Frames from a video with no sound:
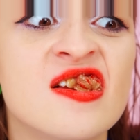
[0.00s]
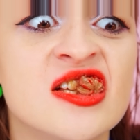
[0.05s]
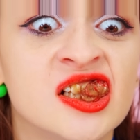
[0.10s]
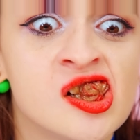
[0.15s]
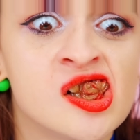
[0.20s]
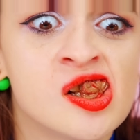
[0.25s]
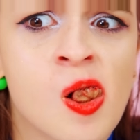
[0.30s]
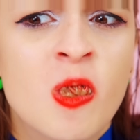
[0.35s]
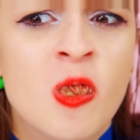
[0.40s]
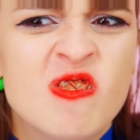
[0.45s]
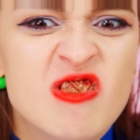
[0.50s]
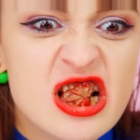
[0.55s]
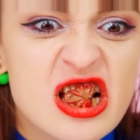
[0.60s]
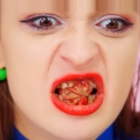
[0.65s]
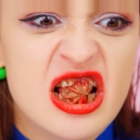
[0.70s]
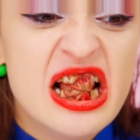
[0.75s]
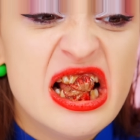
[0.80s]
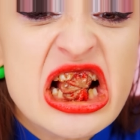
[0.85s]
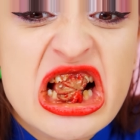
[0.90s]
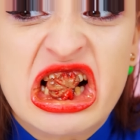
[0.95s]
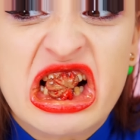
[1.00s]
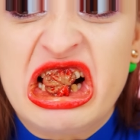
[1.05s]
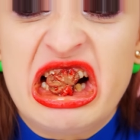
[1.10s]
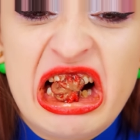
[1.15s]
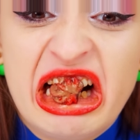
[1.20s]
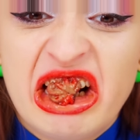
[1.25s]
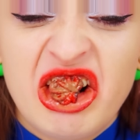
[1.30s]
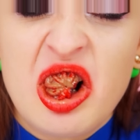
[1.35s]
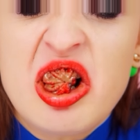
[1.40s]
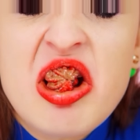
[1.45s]
Um, wait,
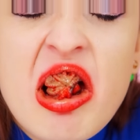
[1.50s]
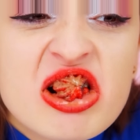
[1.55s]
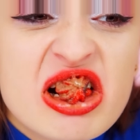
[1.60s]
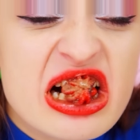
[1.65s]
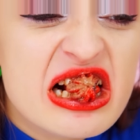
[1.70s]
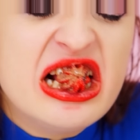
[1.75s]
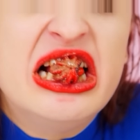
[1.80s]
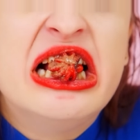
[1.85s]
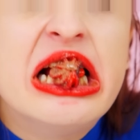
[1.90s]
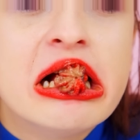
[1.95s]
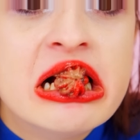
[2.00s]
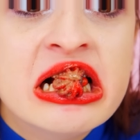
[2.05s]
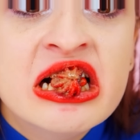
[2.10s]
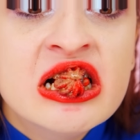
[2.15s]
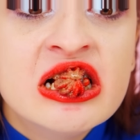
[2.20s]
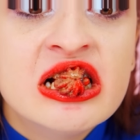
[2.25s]
what is that?